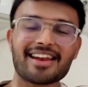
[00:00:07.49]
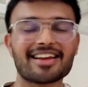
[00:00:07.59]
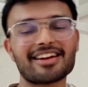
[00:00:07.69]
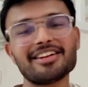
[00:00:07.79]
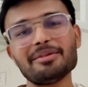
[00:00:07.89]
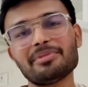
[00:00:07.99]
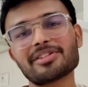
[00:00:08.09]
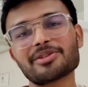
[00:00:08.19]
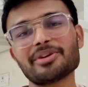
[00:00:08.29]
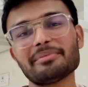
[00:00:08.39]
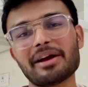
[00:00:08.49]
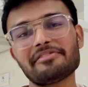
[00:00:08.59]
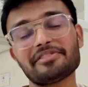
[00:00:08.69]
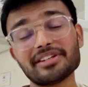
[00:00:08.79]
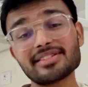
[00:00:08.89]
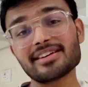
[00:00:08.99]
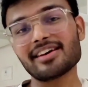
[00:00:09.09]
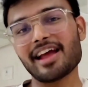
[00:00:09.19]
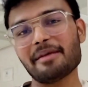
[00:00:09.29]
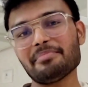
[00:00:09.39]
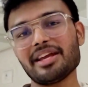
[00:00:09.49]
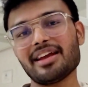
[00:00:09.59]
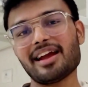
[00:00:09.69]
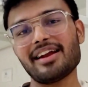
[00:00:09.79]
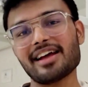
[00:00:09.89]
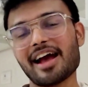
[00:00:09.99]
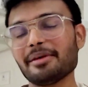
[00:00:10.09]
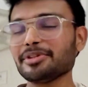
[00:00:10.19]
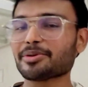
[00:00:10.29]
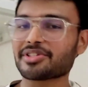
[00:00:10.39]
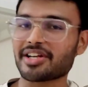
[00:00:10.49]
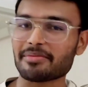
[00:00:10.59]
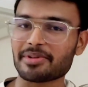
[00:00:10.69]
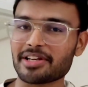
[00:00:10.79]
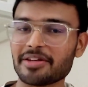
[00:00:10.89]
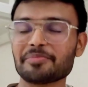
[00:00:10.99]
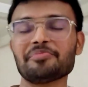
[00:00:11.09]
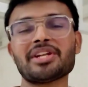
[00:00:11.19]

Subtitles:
and currently pursuing my first year MBA at IIM Tiruchirappalli.